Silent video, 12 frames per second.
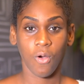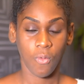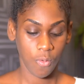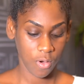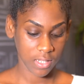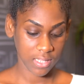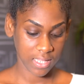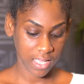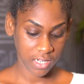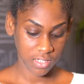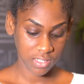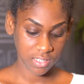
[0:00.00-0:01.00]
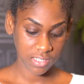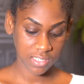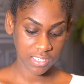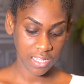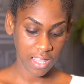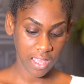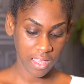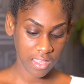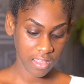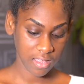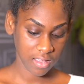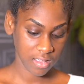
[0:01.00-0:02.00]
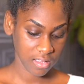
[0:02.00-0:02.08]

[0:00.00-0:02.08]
what that looks like.